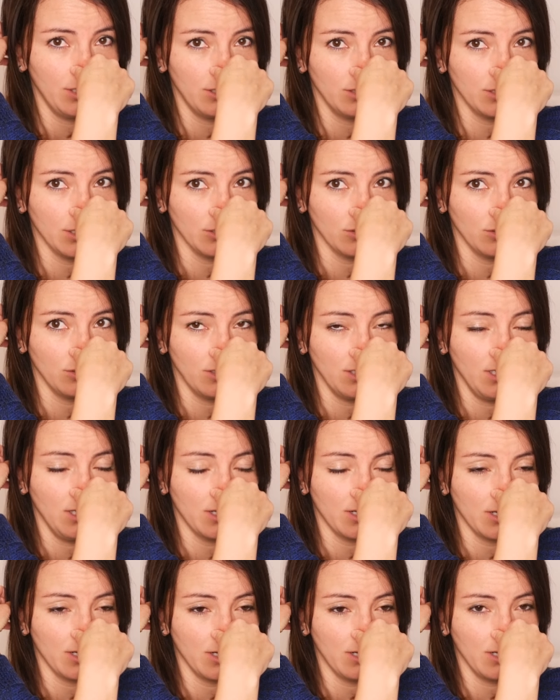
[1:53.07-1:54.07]
Touch your
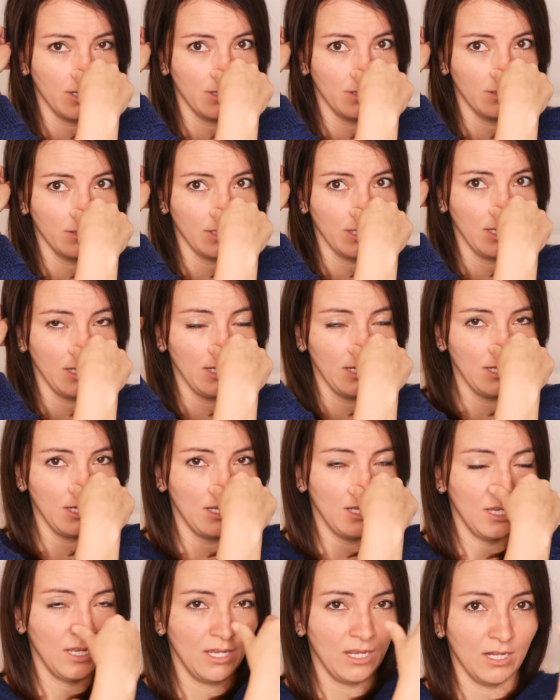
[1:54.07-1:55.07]
ear. Okay?
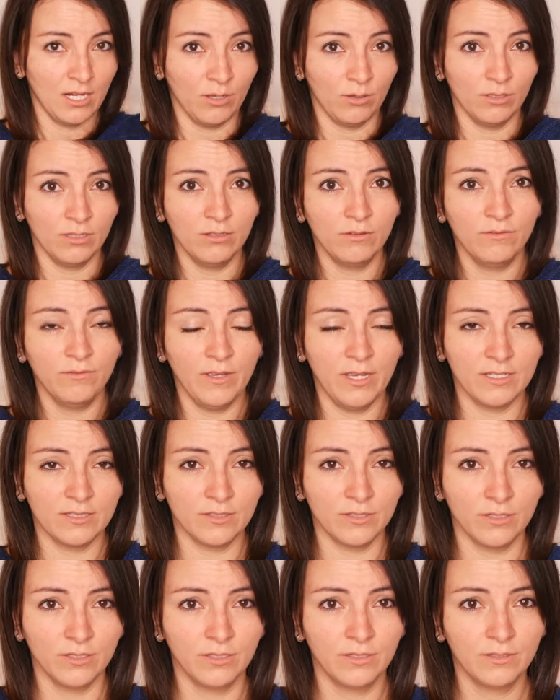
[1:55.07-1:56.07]
Now a little
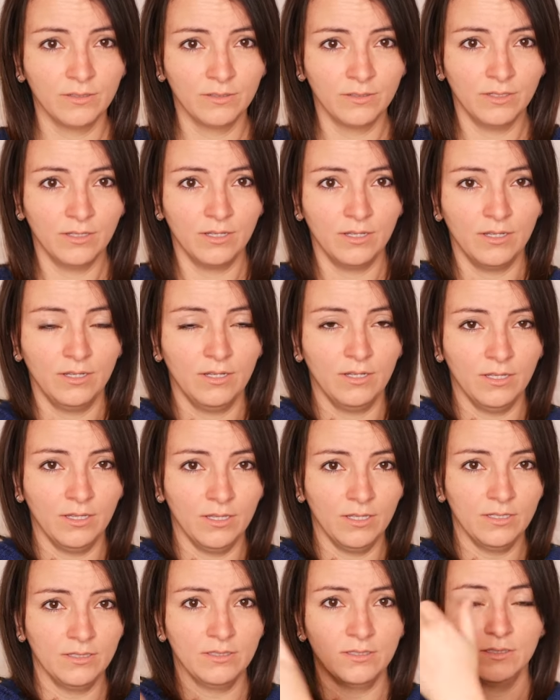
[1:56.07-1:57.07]
faster.
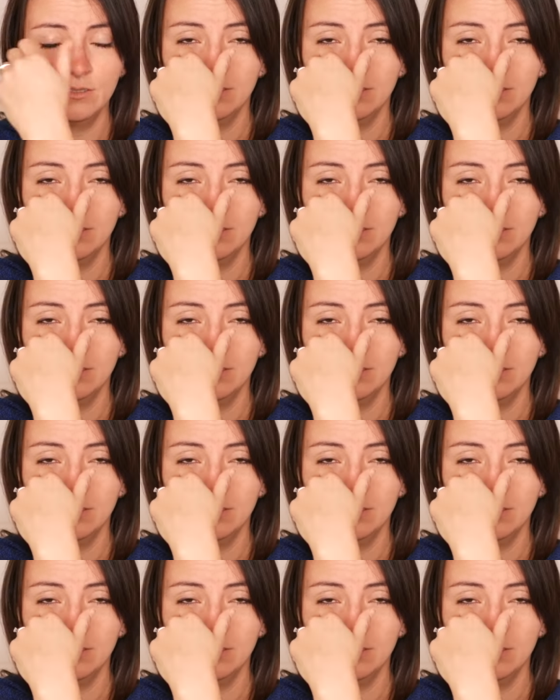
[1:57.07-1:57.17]
Miss.